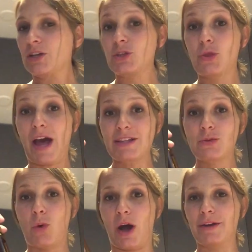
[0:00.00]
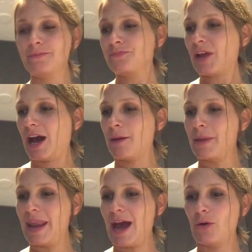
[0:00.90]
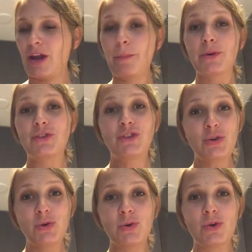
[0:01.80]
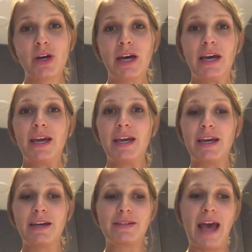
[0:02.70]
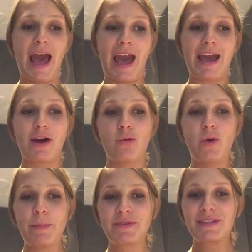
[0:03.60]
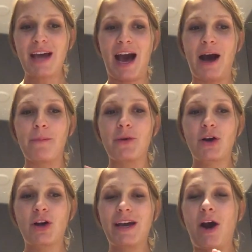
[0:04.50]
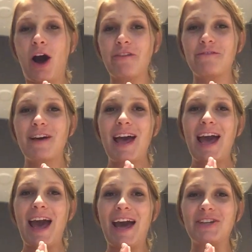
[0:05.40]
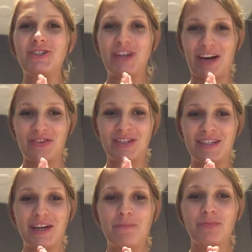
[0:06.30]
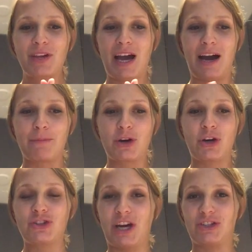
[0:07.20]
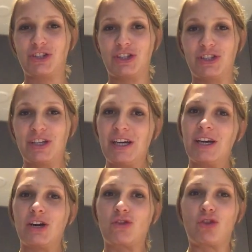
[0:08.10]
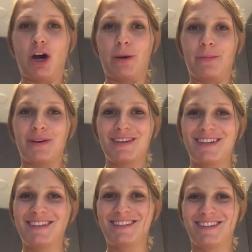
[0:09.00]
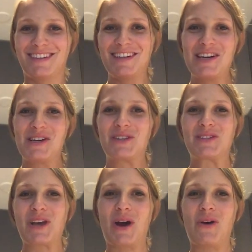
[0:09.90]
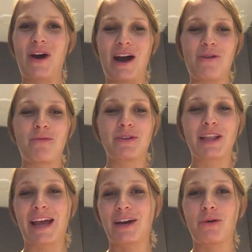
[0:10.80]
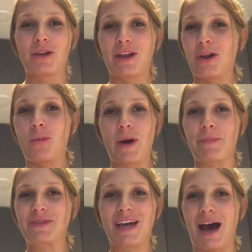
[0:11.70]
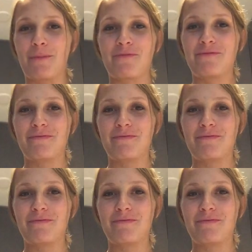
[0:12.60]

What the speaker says: So that's one. Now number two is a whipped cough and chest congestion rub. So like a little whipped cough